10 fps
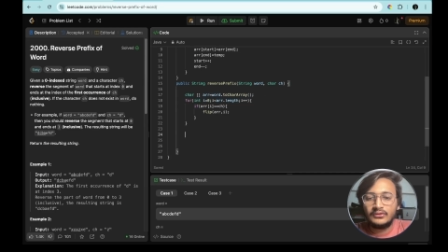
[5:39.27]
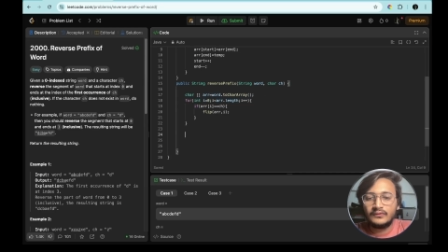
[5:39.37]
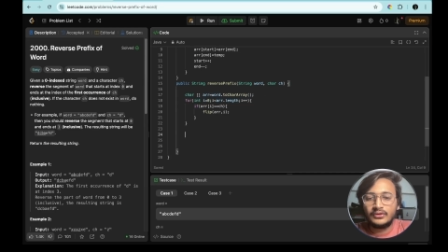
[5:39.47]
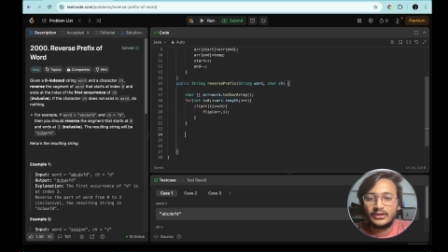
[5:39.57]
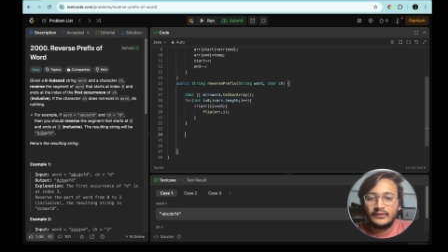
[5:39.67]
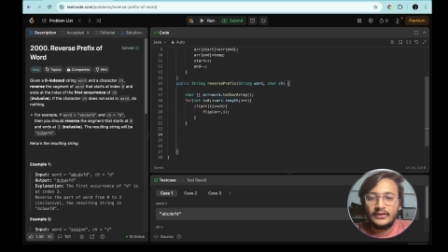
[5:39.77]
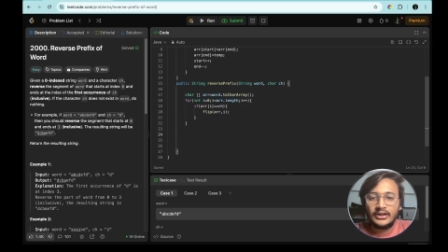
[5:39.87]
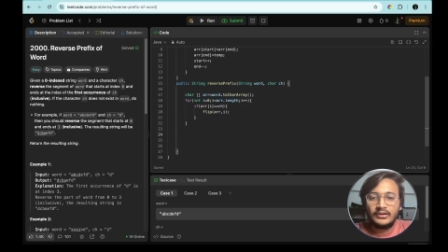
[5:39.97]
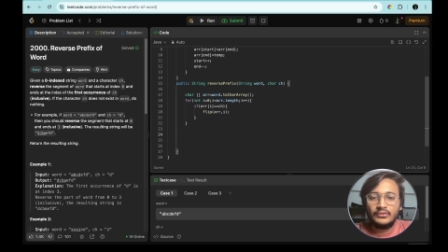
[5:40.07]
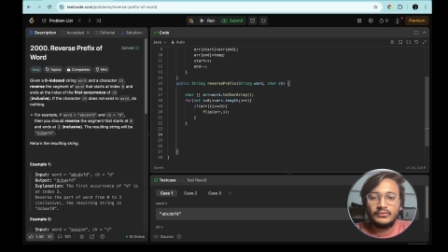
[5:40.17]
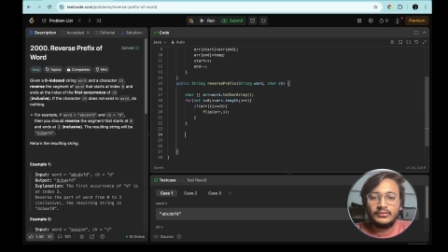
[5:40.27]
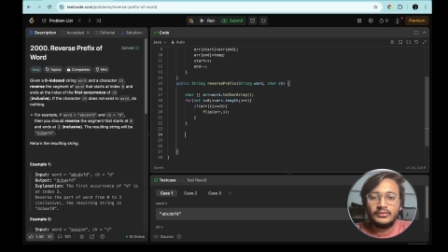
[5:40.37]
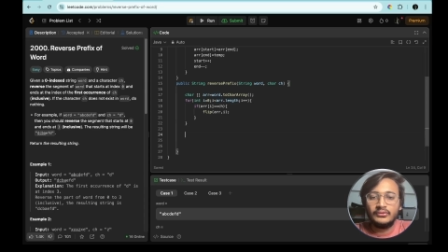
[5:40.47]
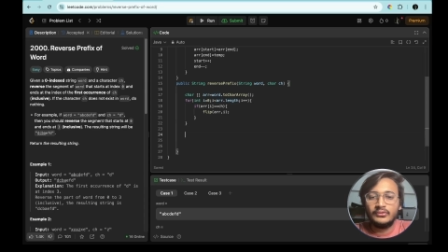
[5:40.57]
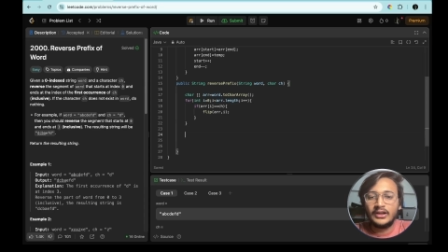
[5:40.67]
So for that we can
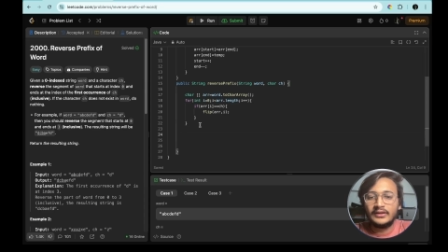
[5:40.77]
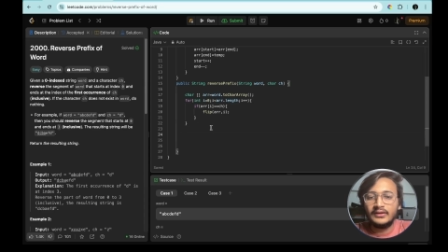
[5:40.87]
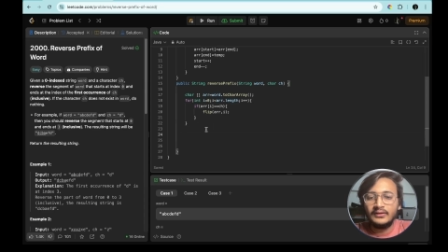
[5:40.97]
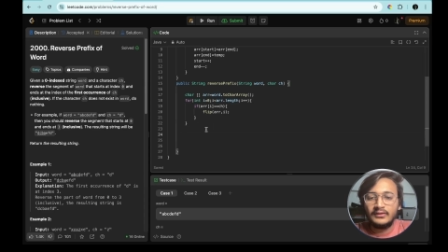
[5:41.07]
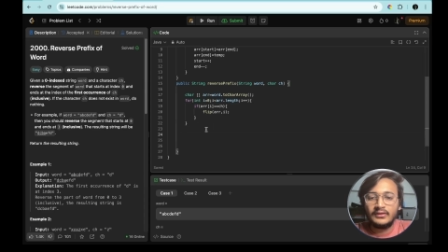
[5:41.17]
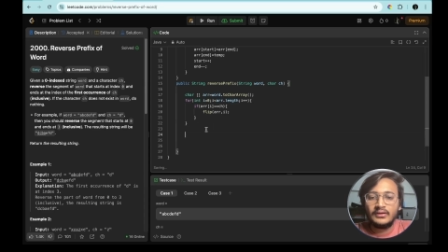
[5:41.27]
do like this.